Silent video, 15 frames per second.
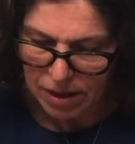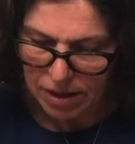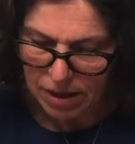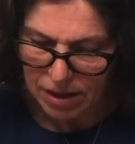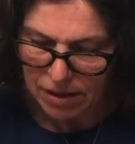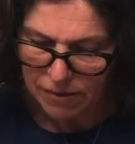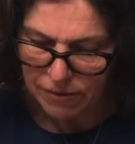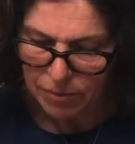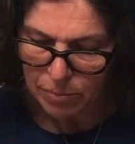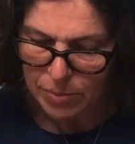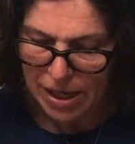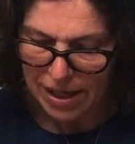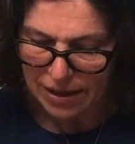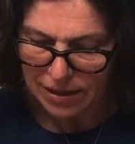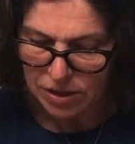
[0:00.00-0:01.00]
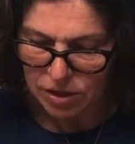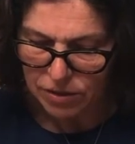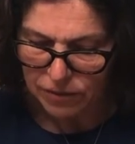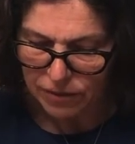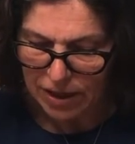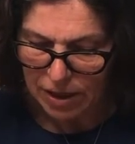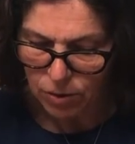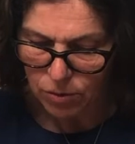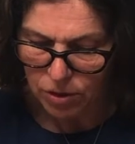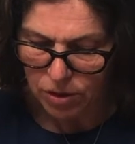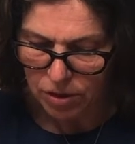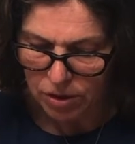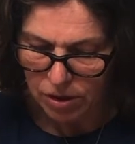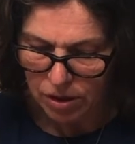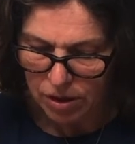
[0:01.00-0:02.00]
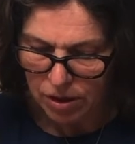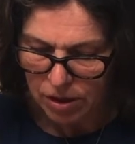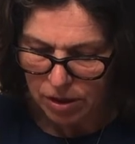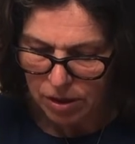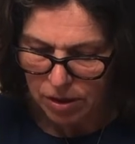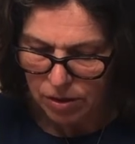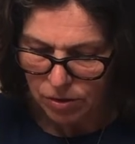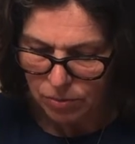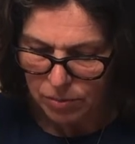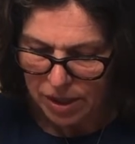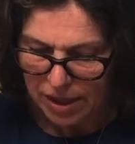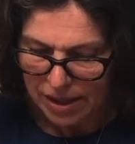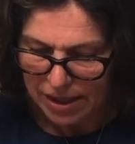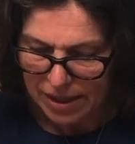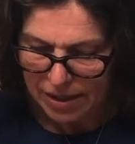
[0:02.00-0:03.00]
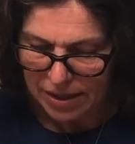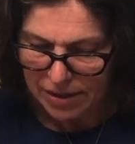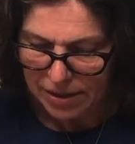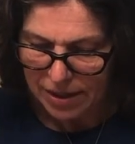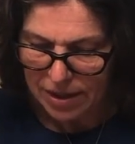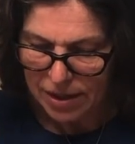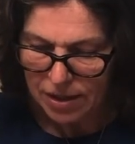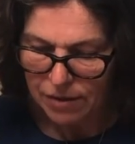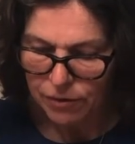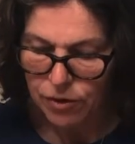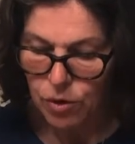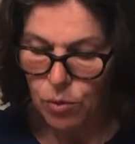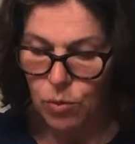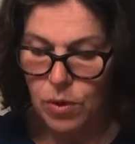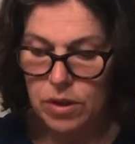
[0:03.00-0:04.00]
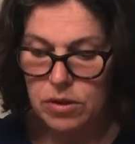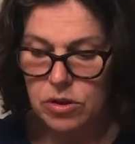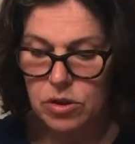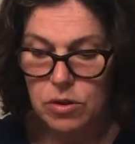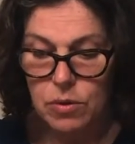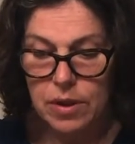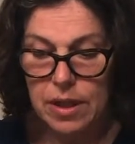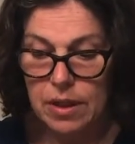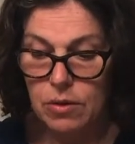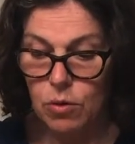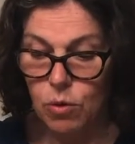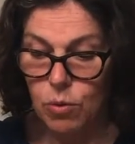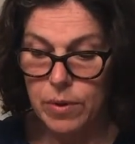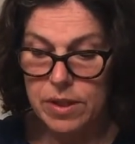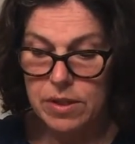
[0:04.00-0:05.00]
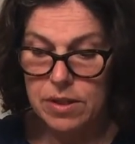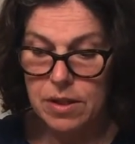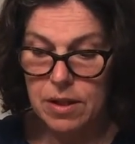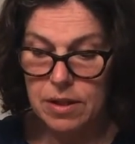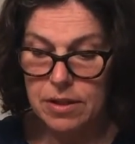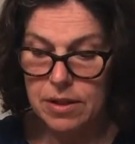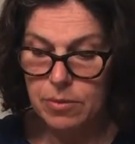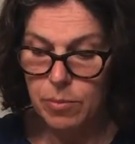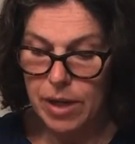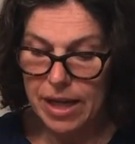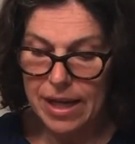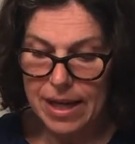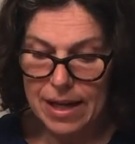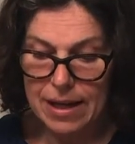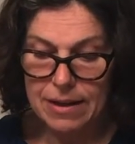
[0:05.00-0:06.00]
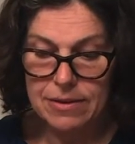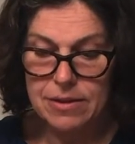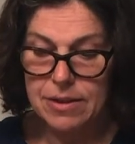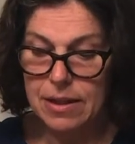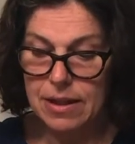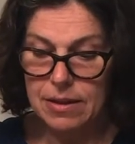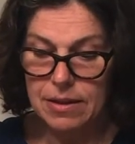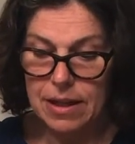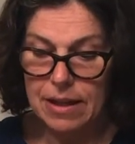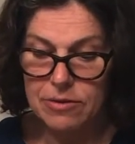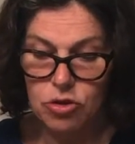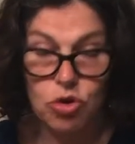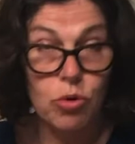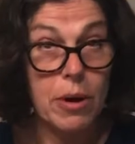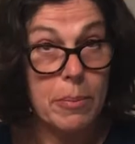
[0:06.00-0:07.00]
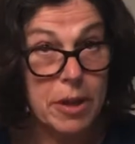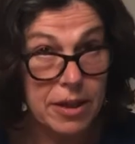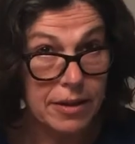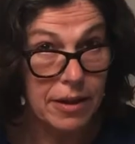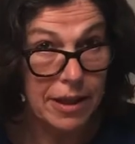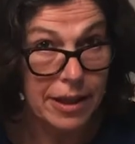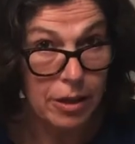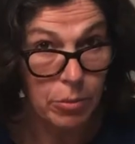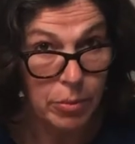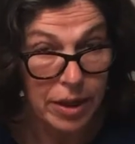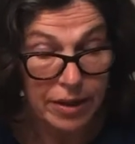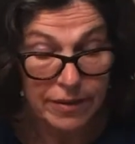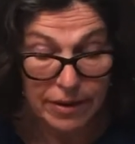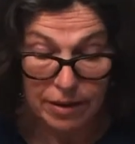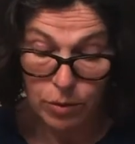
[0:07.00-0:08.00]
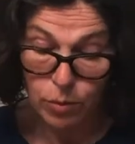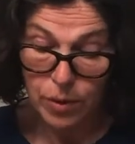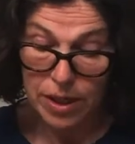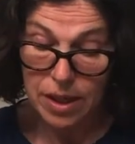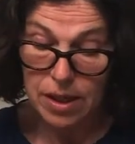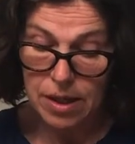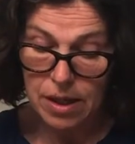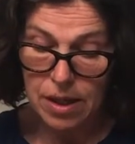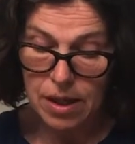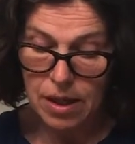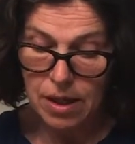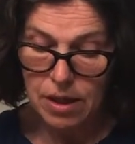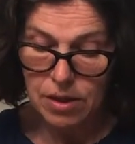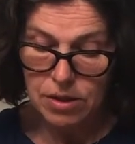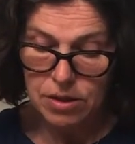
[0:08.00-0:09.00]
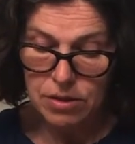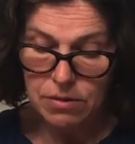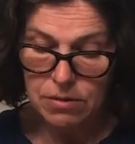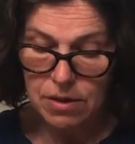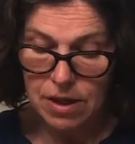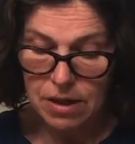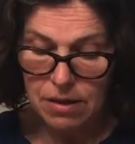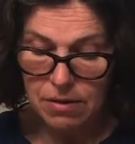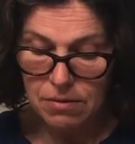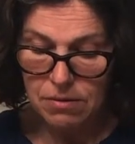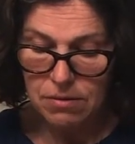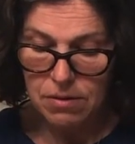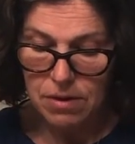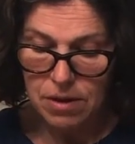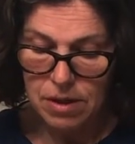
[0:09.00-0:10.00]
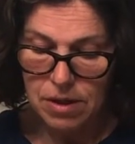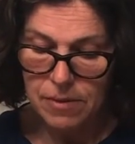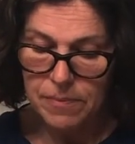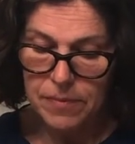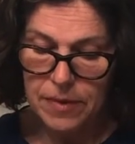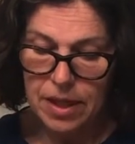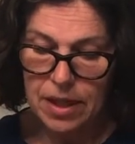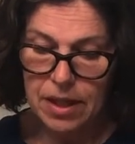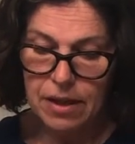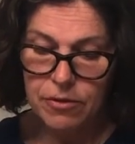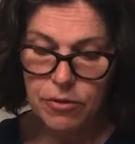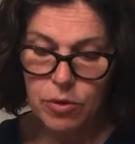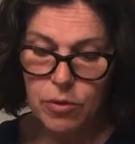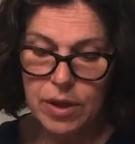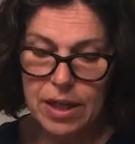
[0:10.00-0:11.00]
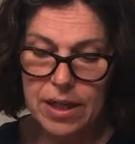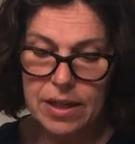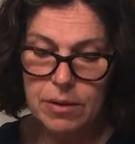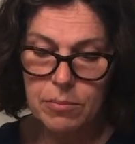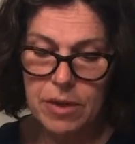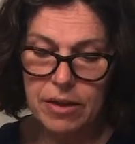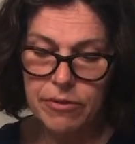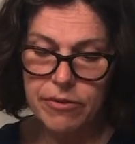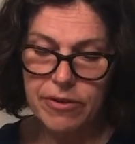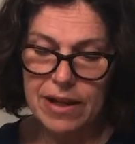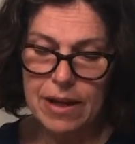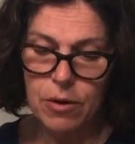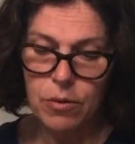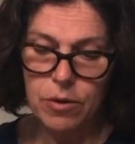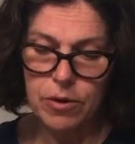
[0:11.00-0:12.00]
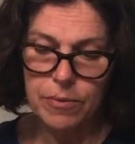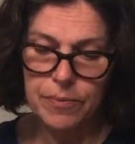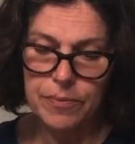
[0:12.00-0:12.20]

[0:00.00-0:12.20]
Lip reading: even balanced flower. Could be anything, and if you want you can always cut it by hand and trim it a little bit in a way. So now I have created my flower.